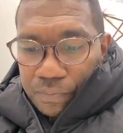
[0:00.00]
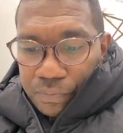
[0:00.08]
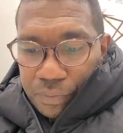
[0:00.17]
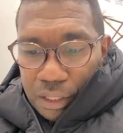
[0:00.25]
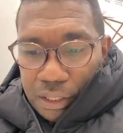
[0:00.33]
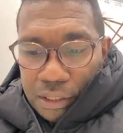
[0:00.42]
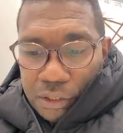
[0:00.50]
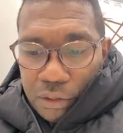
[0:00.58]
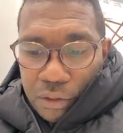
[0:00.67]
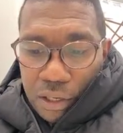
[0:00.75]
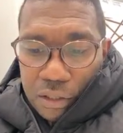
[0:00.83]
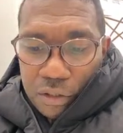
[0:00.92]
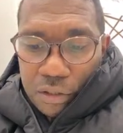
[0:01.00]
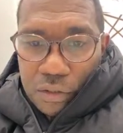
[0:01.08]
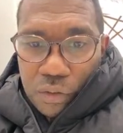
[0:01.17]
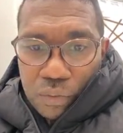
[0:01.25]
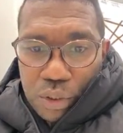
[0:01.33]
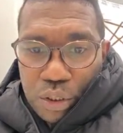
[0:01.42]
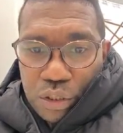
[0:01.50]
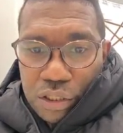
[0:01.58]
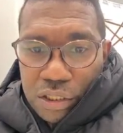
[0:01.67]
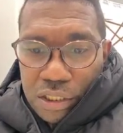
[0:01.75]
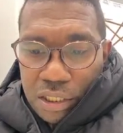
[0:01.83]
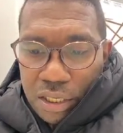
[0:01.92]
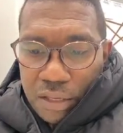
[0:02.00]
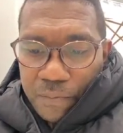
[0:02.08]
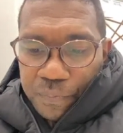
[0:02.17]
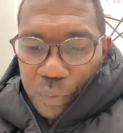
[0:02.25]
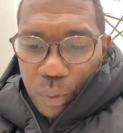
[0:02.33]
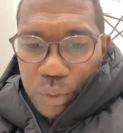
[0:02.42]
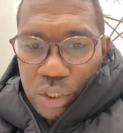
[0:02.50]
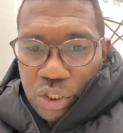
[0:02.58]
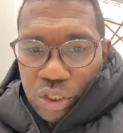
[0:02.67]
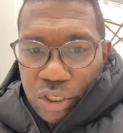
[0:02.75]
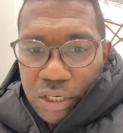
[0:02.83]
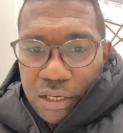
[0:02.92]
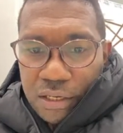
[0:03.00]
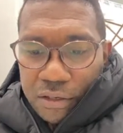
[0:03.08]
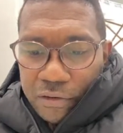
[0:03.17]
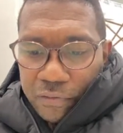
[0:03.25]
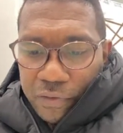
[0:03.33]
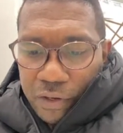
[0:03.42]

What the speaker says: yeah. So according to research, like we share a lot of